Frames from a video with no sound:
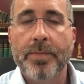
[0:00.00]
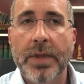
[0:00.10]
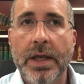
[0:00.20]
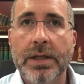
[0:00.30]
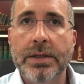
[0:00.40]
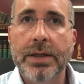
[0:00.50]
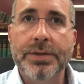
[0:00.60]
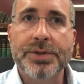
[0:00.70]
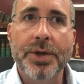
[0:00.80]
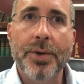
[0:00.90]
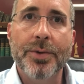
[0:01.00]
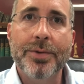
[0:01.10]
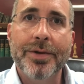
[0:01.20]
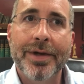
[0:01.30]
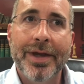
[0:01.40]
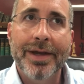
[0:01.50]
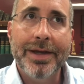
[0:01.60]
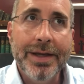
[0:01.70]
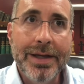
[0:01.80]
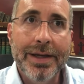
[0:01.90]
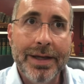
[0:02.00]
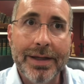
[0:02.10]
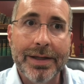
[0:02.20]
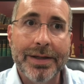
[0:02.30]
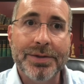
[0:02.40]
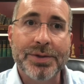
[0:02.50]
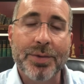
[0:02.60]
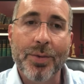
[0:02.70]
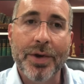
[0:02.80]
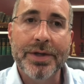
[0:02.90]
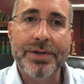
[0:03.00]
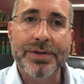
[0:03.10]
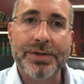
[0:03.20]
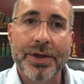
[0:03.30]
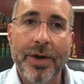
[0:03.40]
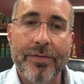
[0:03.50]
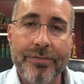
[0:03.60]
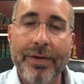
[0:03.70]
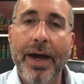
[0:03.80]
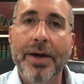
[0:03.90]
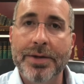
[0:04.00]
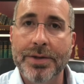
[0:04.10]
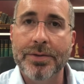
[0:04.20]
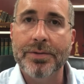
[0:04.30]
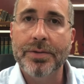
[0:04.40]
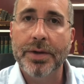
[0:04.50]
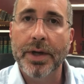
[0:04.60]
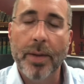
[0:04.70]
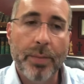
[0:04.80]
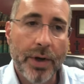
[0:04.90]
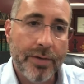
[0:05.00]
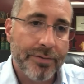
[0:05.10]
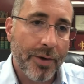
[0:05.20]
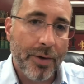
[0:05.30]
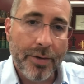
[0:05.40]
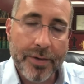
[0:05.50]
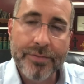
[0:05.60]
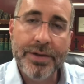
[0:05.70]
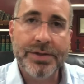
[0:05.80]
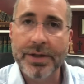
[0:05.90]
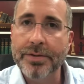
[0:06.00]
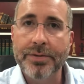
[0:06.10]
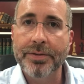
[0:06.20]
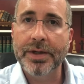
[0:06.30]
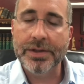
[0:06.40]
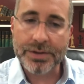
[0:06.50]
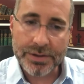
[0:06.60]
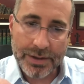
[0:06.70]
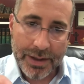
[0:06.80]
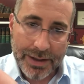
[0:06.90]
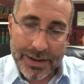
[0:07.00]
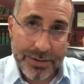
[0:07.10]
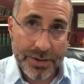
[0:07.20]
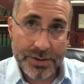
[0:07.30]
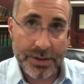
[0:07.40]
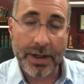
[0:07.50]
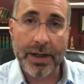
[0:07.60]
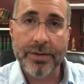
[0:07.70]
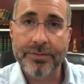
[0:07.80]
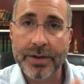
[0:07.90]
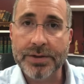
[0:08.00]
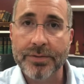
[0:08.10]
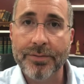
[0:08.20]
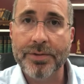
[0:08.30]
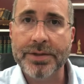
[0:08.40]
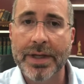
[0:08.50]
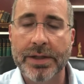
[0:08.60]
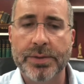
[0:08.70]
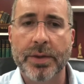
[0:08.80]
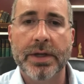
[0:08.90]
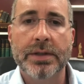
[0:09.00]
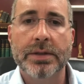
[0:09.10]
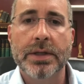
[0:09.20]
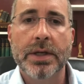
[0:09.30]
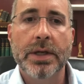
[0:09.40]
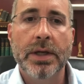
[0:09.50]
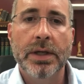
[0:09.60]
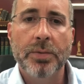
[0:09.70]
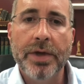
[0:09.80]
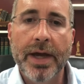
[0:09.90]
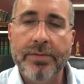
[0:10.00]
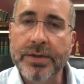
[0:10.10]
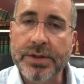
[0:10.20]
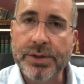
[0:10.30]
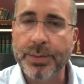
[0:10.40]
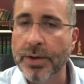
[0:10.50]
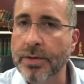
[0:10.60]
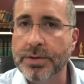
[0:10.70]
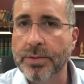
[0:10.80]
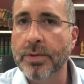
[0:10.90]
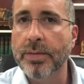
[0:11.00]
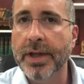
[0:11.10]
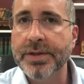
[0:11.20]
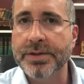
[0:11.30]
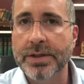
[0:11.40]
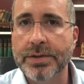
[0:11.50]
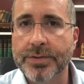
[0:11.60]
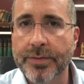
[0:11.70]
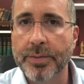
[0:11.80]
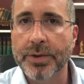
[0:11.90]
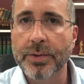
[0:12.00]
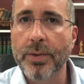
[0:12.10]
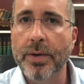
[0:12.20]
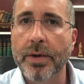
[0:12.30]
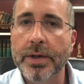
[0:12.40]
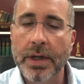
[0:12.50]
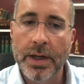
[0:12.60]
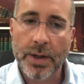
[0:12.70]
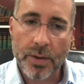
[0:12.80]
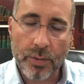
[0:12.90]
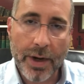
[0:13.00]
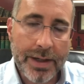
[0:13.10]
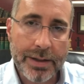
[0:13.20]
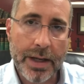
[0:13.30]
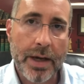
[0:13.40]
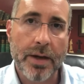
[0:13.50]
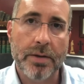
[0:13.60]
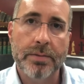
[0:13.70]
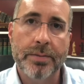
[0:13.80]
And so He is what is of value above all of these other things. In this life, that's the first aspect, we have these spiritual blessings from the Lord right now.